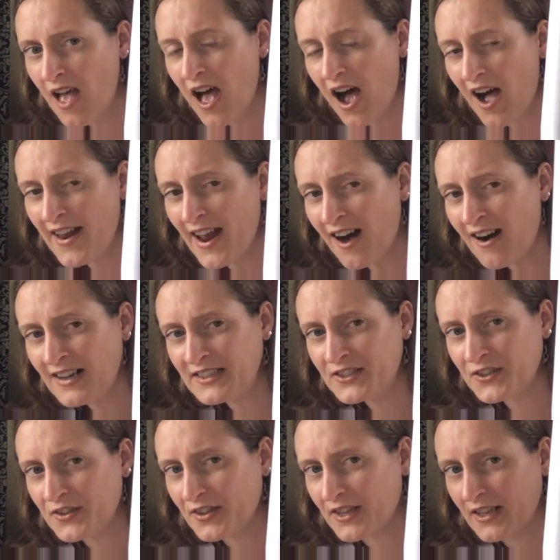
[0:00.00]
And I
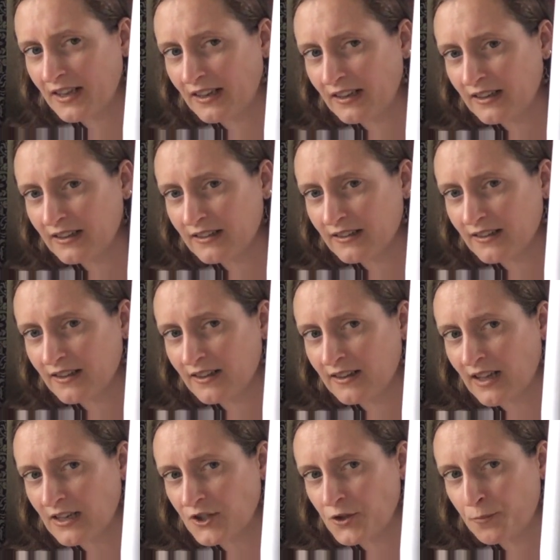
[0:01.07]
don't think
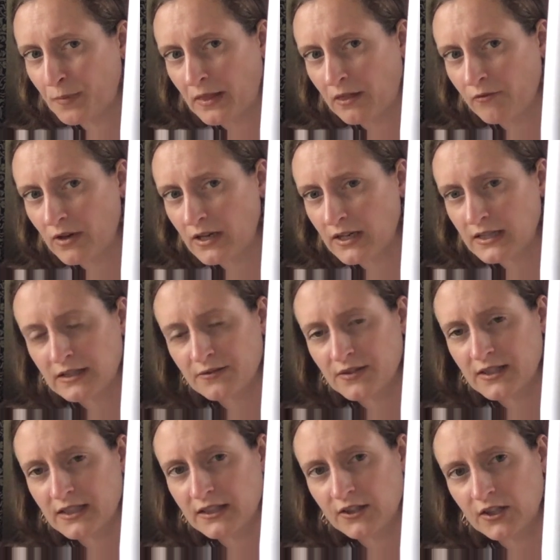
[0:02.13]
that should be 3 days of
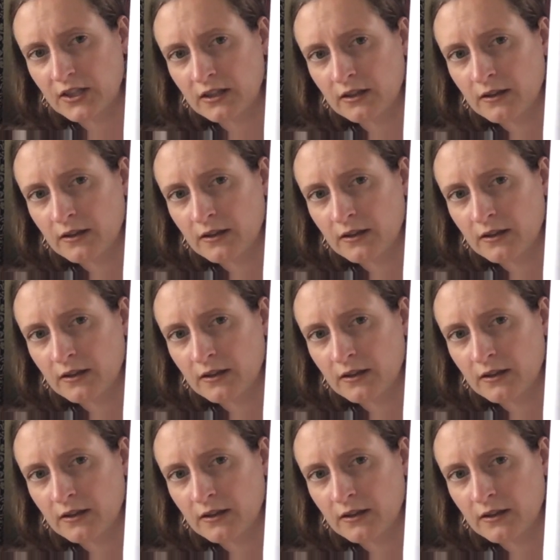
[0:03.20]
stitching.